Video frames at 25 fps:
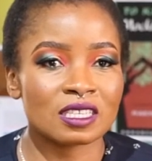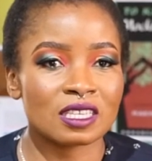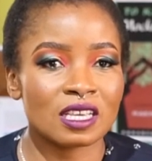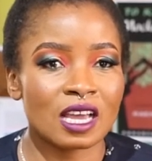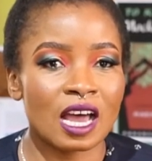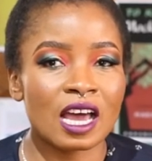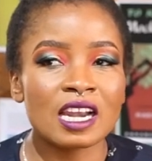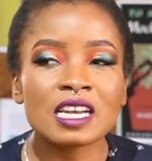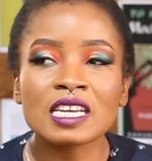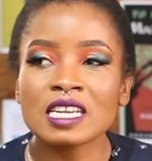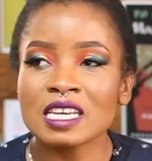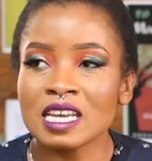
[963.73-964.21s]

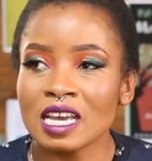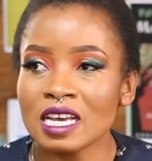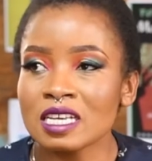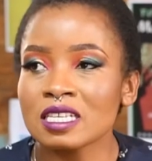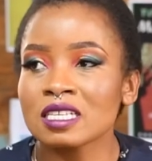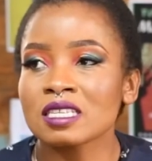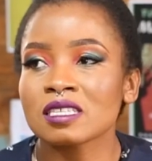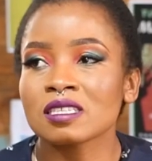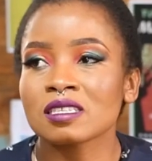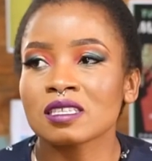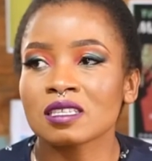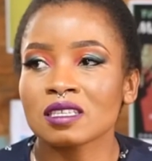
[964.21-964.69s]
And yes,
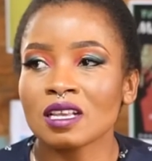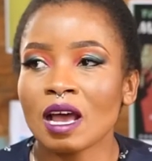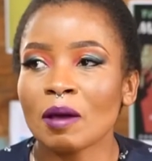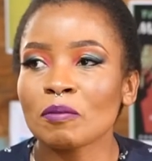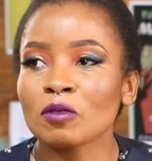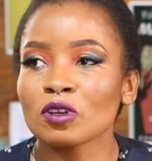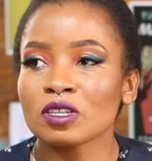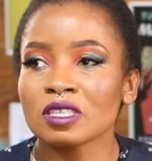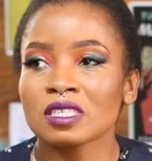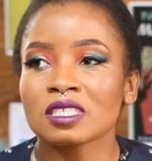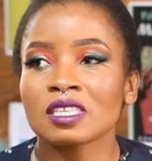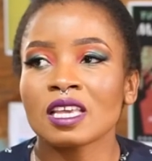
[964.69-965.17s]
I'm
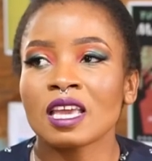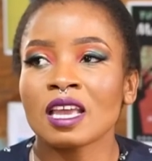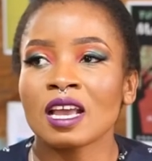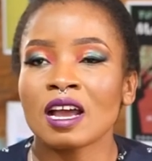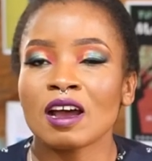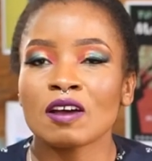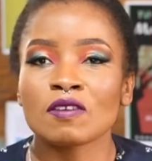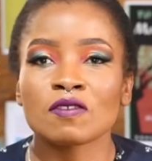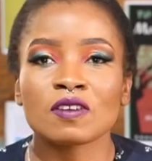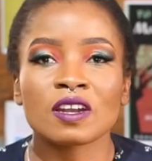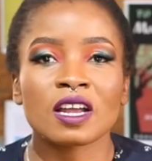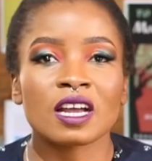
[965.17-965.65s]
not saying
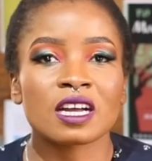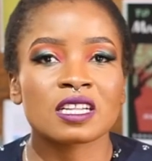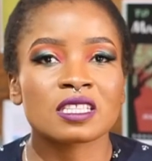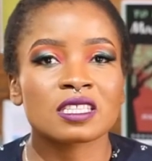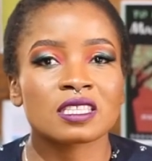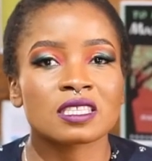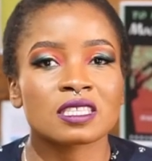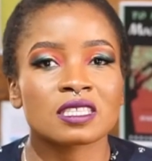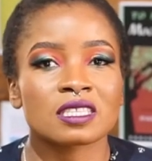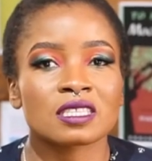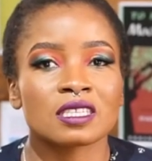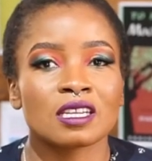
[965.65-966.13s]
Africans
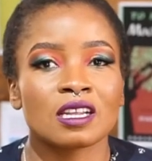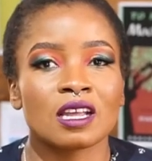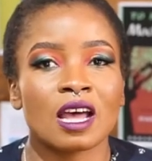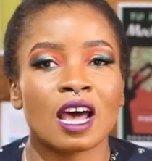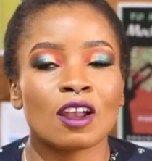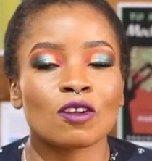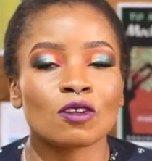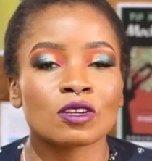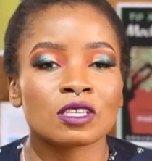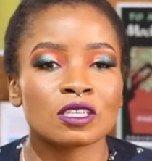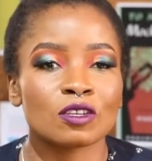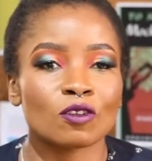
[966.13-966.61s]
are
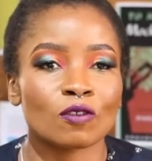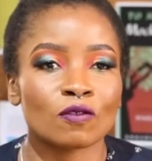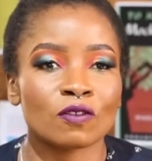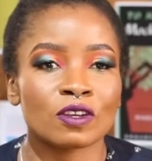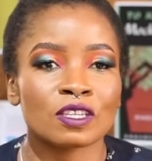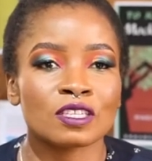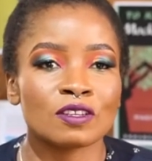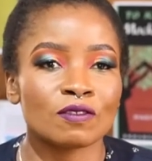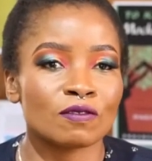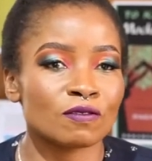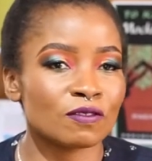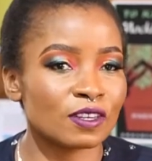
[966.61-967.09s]
not
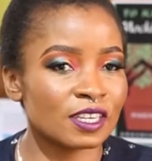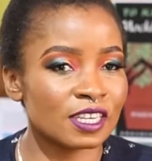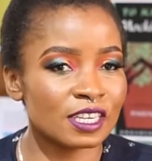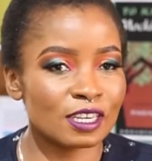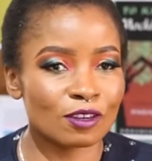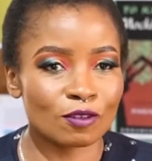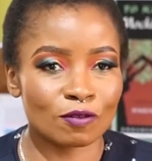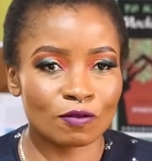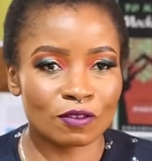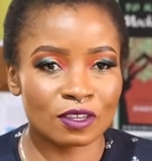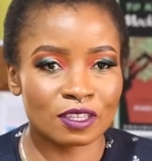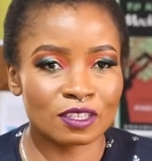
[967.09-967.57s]
innovative, very
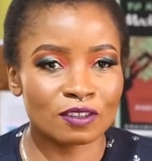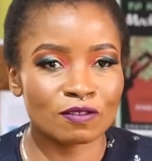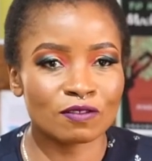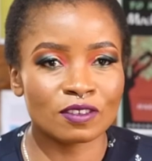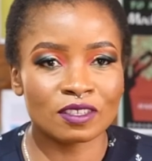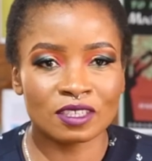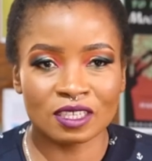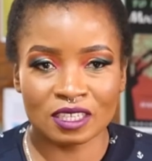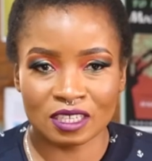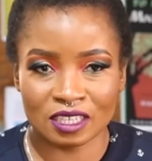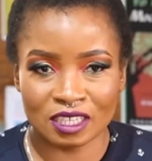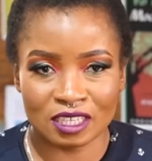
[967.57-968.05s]

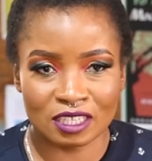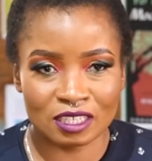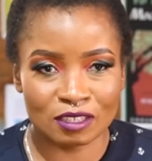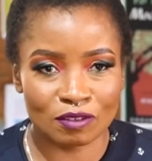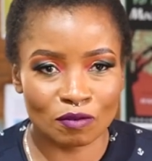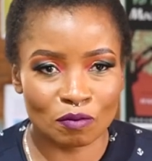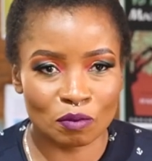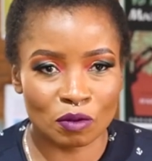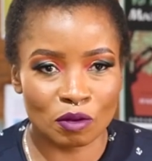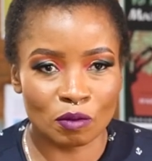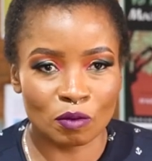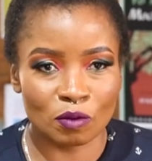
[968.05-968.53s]

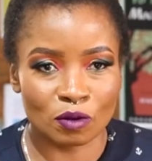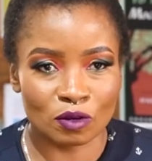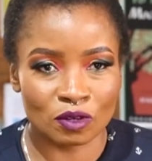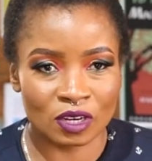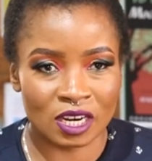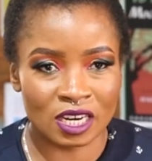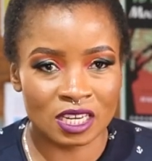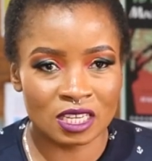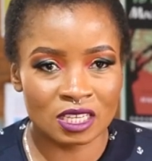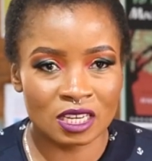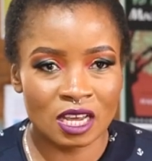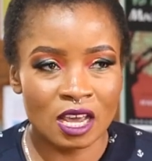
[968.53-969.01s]
creative people,
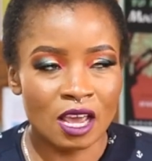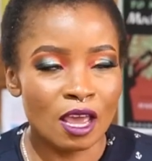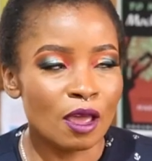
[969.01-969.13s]
right?